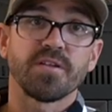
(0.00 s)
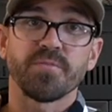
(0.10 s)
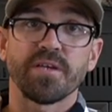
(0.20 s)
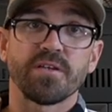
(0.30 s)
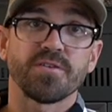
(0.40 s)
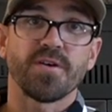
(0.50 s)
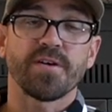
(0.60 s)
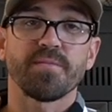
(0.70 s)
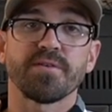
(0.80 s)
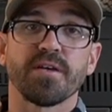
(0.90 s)
on me, and I'll
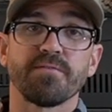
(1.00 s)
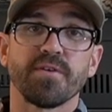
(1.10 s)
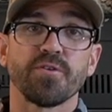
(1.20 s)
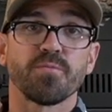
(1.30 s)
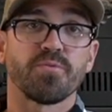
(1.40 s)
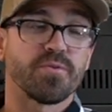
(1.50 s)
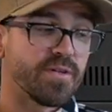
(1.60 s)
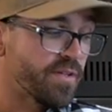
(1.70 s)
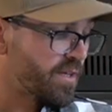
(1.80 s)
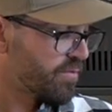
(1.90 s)
talk about that failure
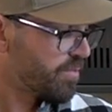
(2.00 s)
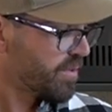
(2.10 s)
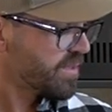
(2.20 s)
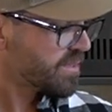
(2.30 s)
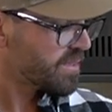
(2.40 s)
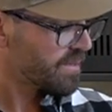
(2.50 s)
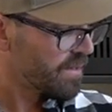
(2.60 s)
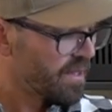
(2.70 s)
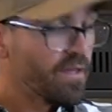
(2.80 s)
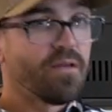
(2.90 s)
point. And I replaced it
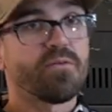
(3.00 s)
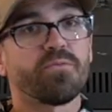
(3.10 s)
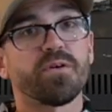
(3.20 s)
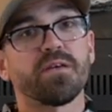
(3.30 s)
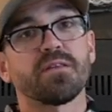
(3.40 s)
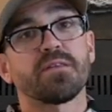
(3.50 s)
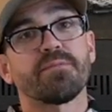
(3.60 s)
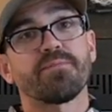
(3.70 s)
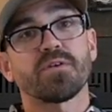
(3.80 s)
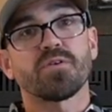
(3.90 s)

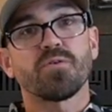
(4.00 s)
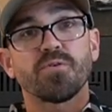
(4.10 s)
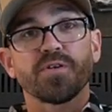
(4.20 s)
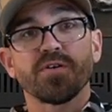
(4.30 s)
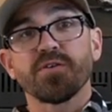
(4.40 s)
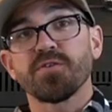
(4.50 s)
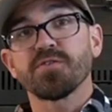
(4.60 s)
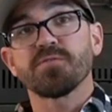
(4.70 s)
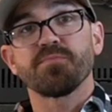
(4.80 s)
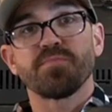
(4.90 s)
with the
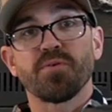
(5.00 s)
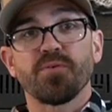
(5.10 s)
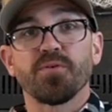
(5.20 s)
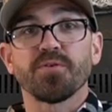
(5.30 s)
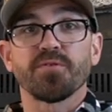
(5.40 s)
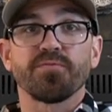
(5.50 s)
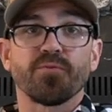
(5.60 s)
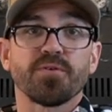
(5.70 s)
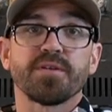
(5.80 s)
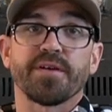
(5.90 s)
Korkers Polar
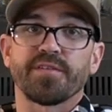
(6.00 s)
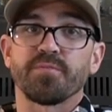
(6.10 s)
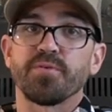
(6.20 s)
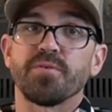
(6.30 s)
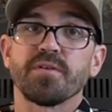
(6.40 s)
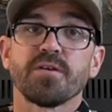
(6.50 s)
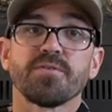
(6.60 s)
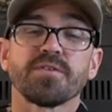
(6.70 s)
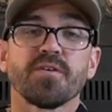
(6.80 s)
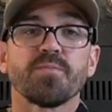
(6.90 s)
Vortex boot. And I
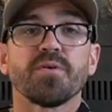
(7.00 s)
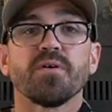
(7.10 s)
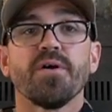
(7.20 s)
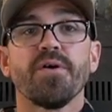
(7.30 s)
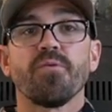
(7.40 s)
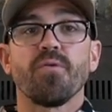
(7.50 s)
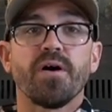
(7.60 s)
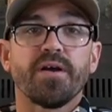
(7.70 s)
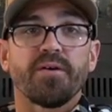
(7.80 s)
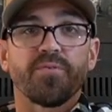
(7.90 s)
want to talk about
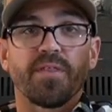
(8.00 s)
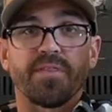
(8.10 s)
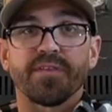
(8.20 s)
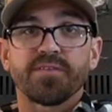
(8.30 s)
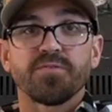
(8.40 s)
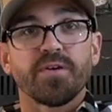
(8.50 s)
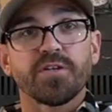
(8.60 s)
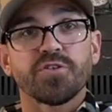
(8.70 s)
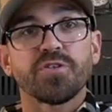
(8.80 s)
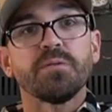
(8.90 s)
why I went this
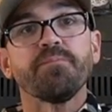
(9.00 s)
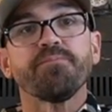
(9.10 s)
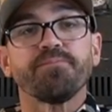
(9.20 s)
direction